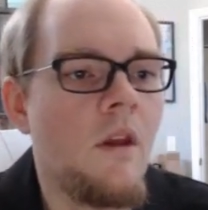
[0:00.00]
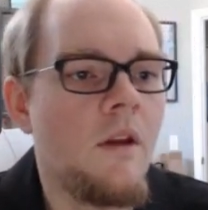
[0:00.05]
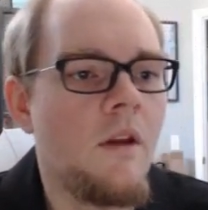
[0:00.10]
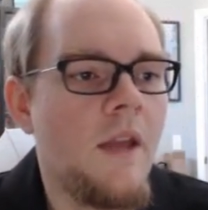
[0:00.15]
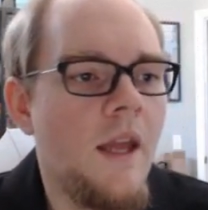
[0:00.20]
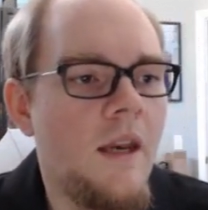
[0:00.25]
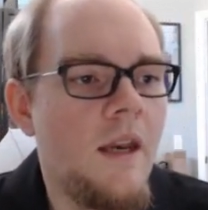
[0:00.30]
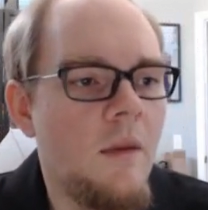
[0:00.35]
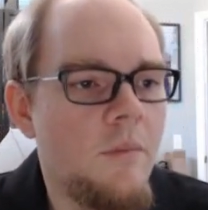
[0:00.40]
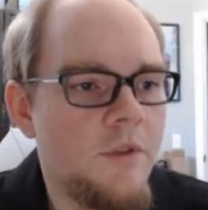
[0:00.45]

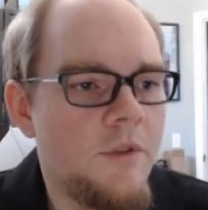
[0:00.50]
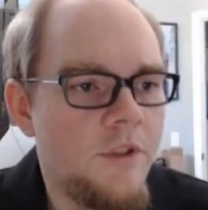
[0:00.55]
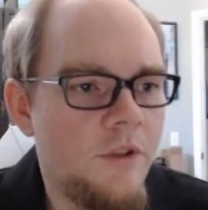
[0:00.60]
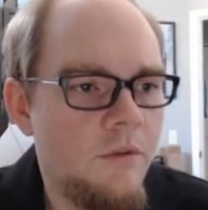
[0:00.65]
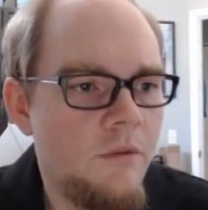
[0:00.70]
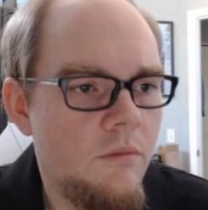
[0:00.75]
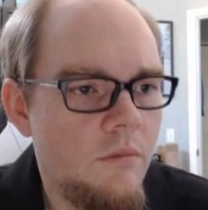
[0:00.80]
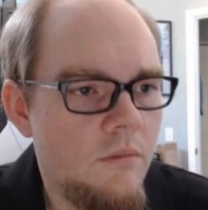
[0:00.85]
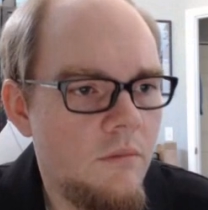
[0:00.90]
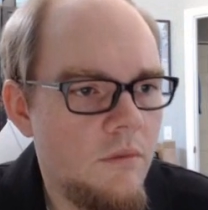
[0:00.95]
Okay, number
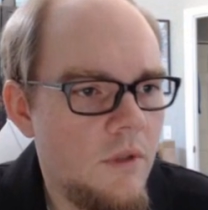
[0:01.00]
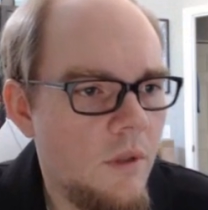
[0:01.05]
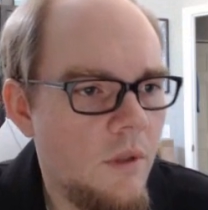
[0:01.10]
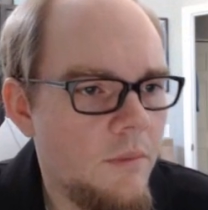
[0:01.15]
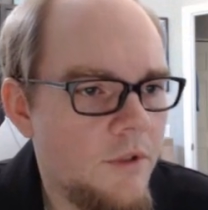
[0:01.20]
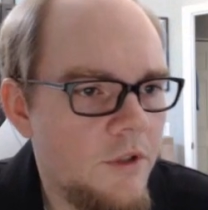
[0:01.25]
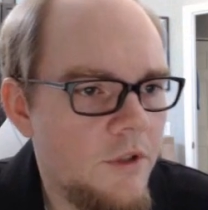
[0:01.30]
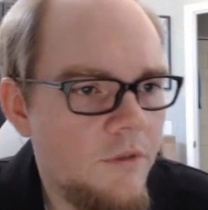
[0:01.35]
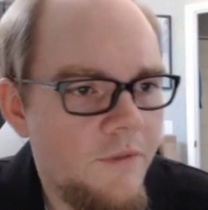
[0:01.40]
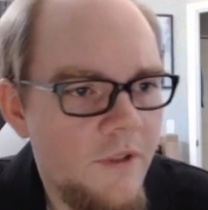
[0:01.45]
two.
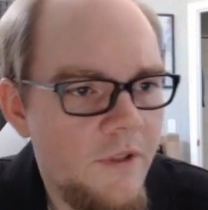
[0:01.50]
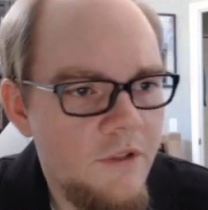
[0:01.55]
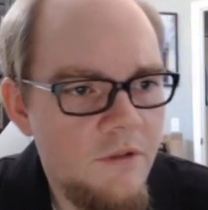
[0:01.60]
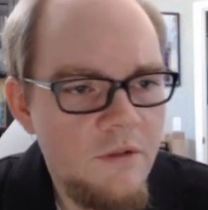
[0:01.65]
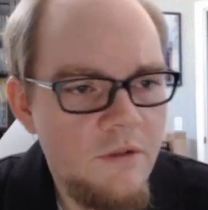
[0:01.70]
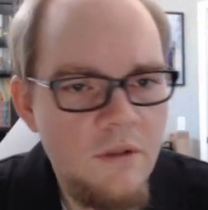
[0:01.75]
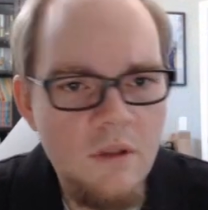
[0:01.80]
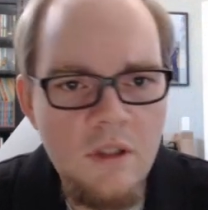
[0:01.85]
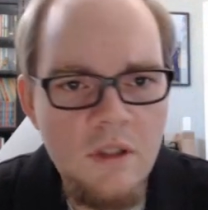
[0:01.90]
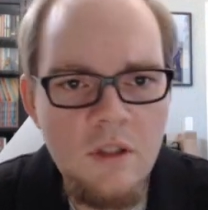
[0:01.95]
Number 2
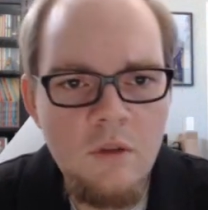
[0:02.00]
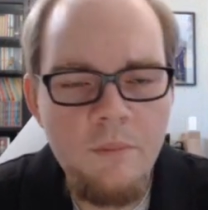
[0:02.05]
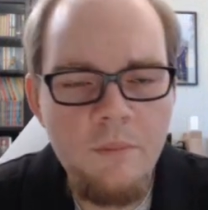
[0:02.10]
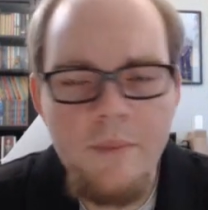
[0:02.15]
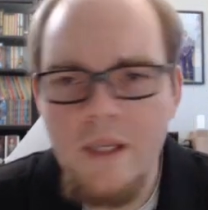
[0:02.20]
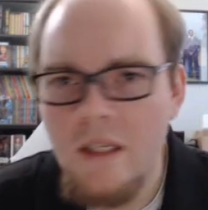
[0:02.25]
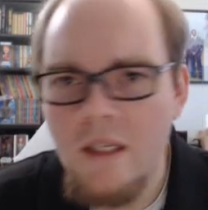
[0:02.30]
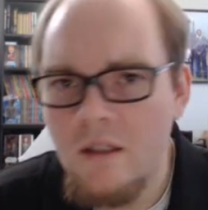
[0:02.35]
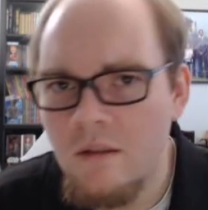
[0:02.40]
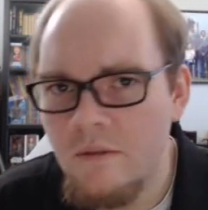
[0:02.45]
features a little
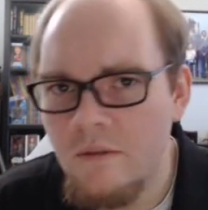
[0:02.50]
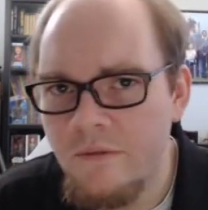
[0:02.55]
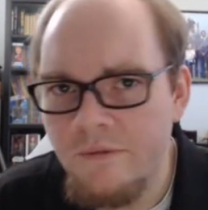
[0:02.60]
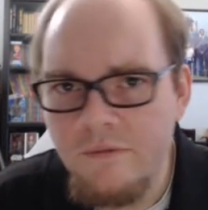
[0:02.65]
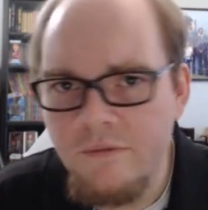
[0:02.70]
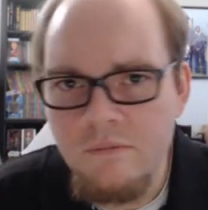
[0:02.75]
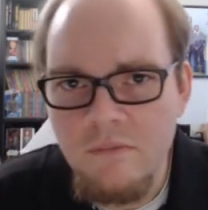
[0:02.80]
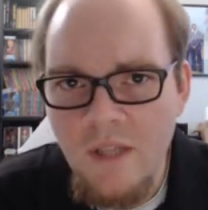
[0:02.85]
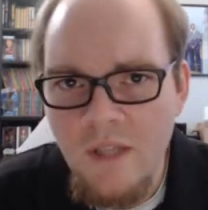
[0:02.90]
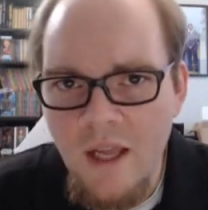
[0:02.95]
bit
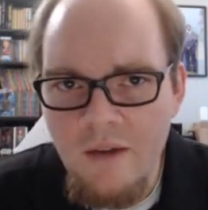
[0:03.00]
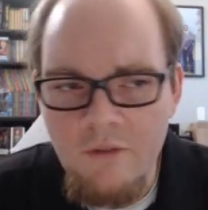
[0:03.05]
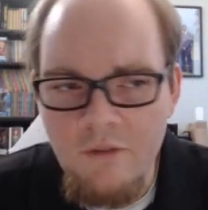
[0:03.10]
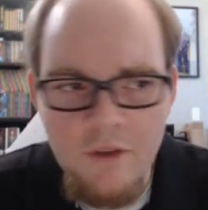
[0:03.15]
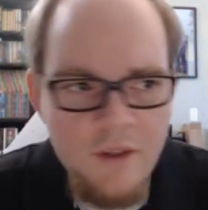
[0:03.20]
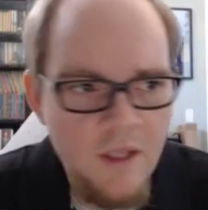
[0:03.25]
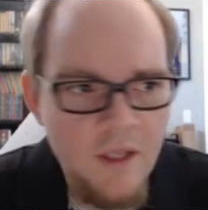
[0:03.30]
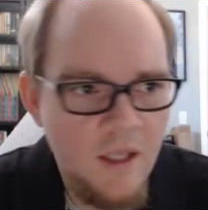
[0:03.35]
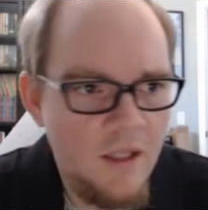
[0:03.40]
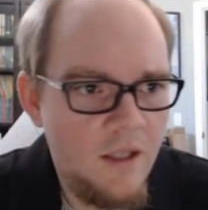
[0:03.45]
of
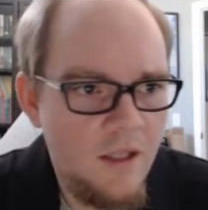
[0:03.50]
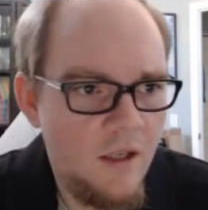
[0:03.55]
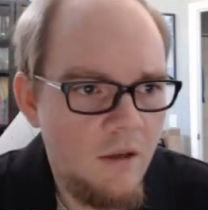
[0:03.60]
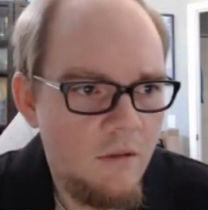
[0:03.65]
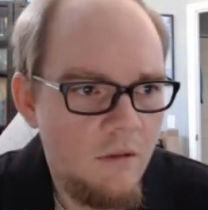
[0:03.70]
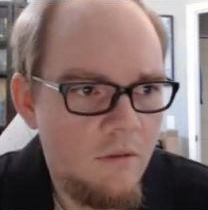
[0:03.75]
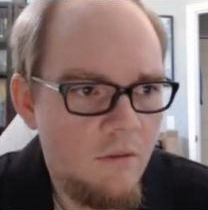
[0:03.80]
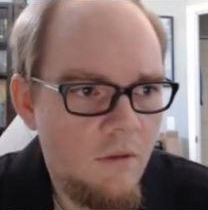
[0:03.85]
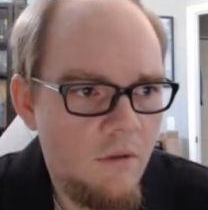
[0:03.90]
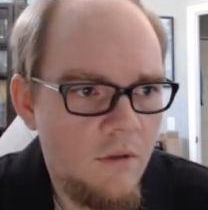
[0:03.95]
everything in
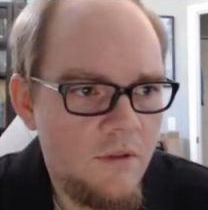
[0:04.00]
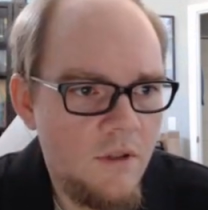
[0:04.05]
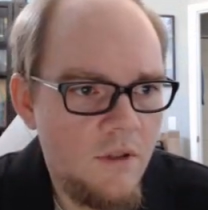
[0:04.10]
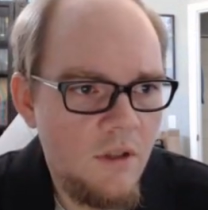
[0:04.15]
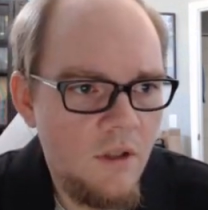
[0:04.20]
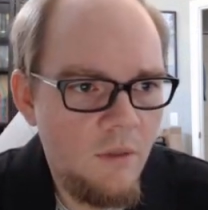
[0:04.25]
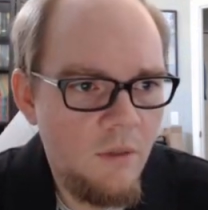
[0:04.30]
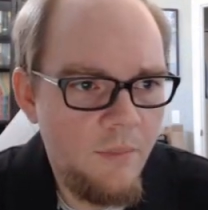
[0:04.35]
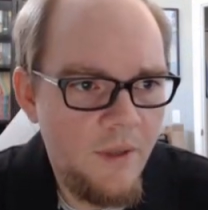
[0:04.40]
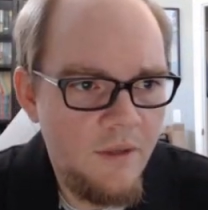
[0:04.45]
here, throws a
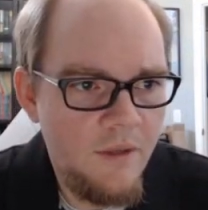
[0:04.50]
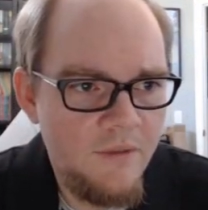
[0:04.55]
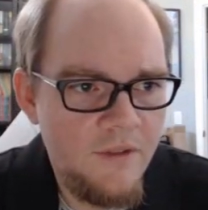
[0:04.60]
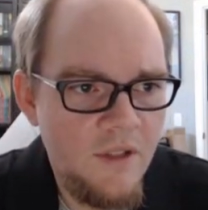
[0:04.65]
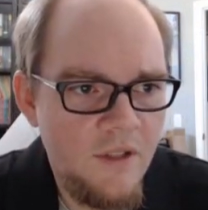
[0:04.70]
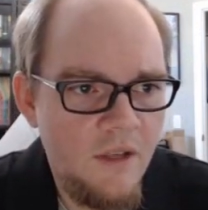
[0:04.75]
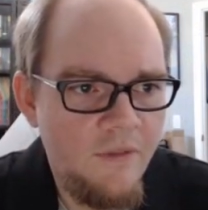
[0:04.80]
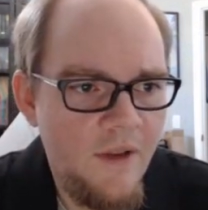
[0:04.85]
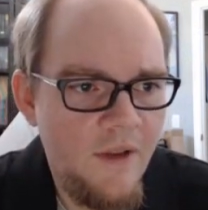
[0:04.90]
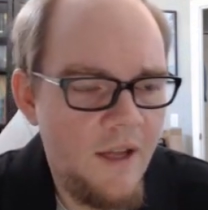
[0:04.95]
little bit of
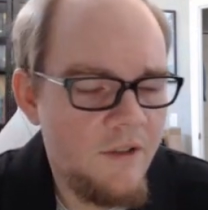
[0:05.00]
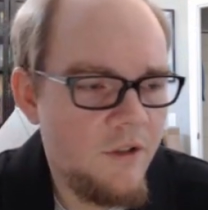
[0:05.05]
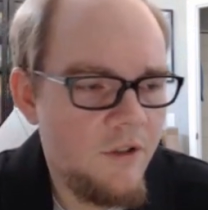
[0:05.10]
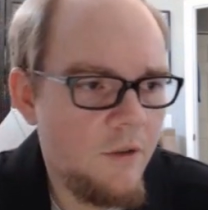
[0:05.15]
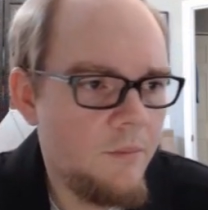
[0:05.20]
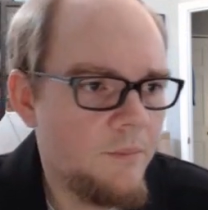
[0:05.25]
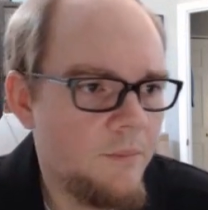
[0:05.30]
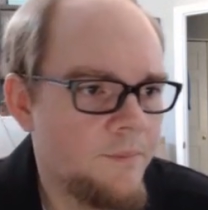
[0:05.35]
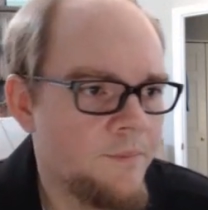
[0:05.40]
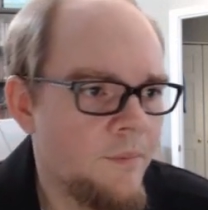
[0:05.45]
stuff at
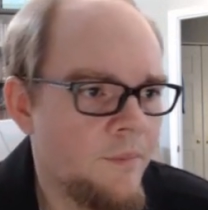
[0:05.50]
you.